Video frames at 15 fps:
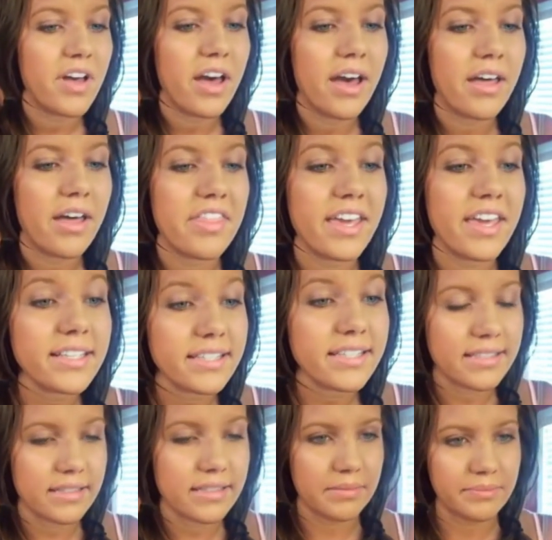some of
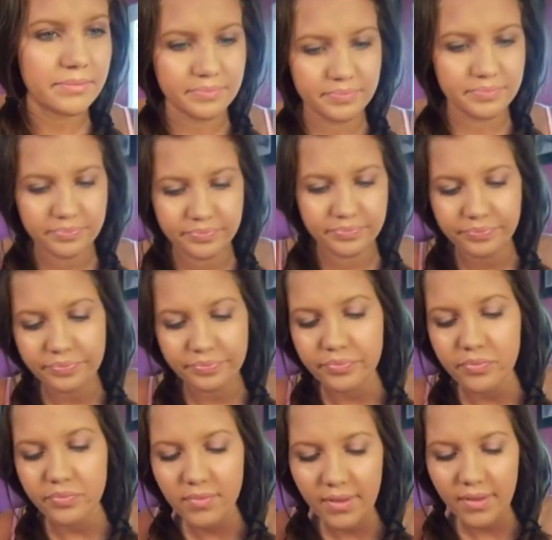this.
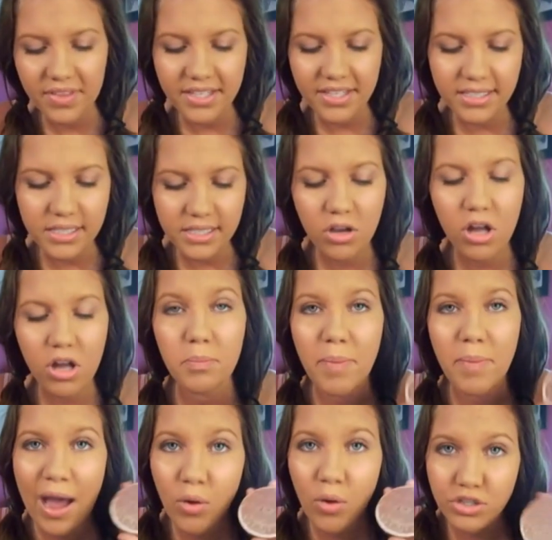This is
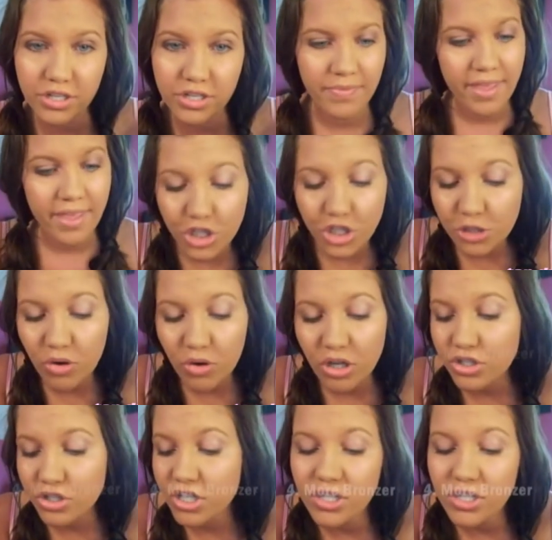called Pout. Get as
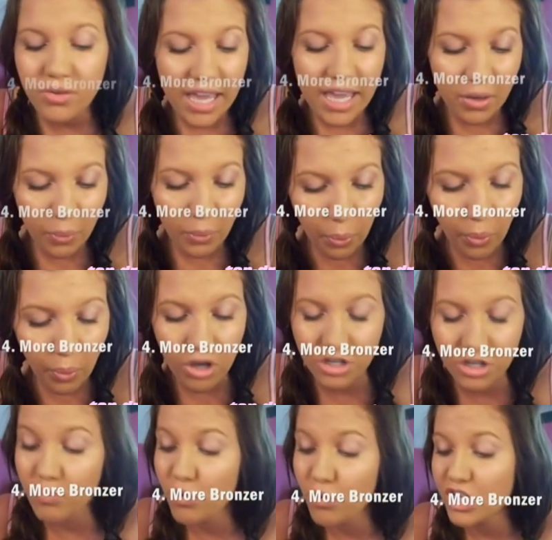much bronzer as you can
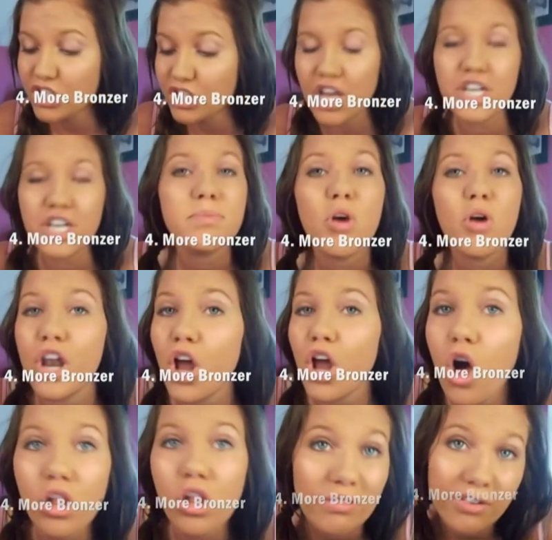on your brush and
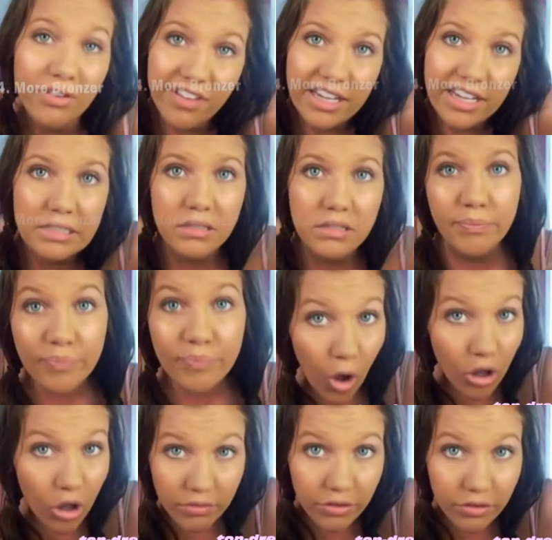just put it all over your face.
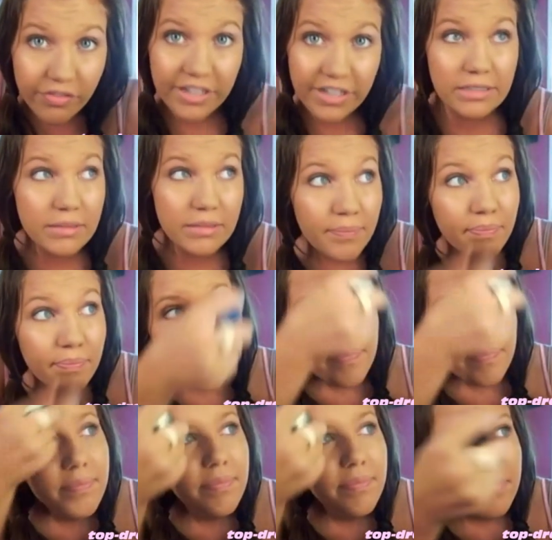All over your face.
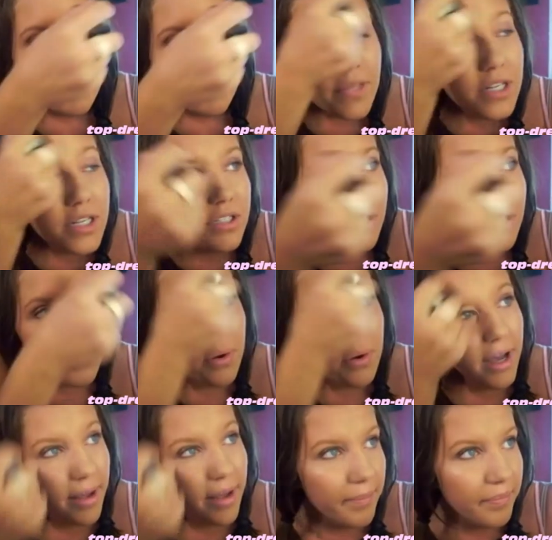There's
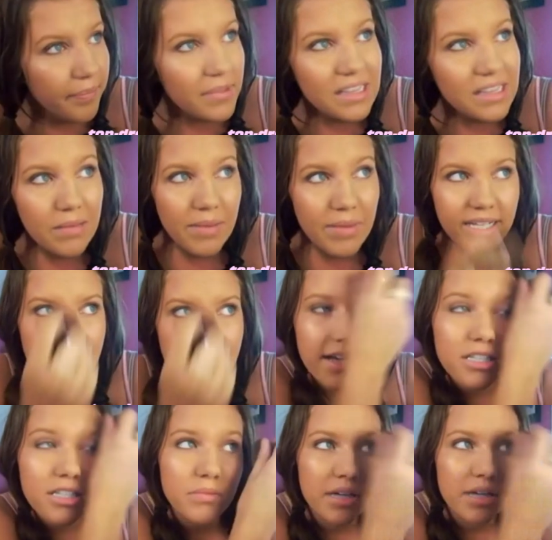no
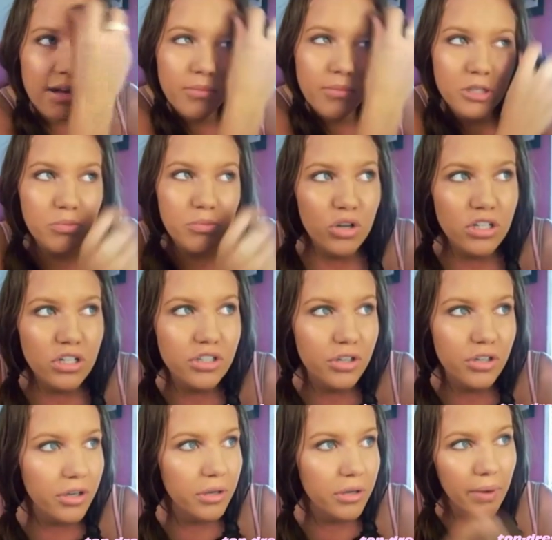limit to how much
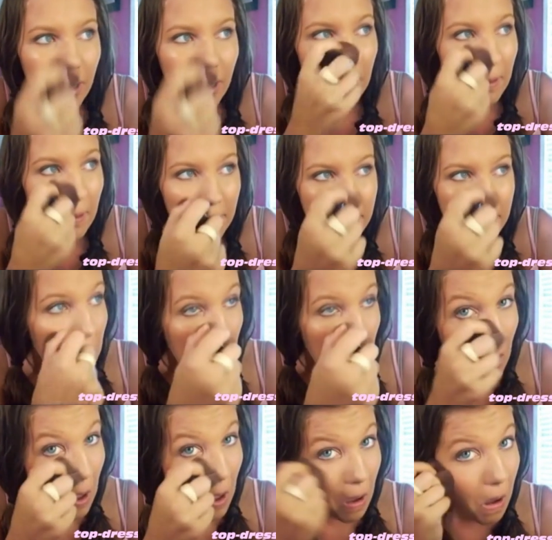bronzer you can wear,
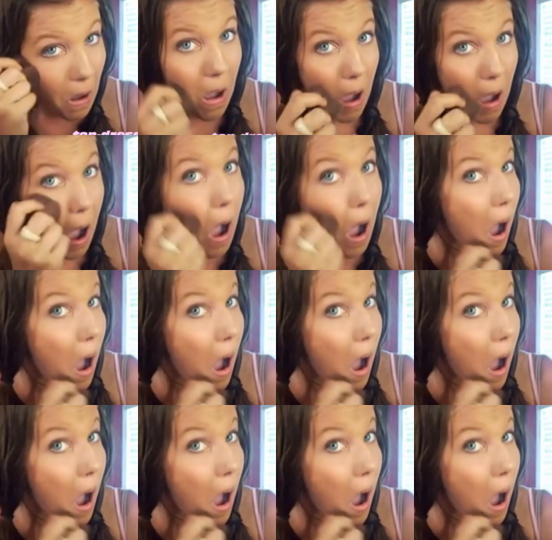you know?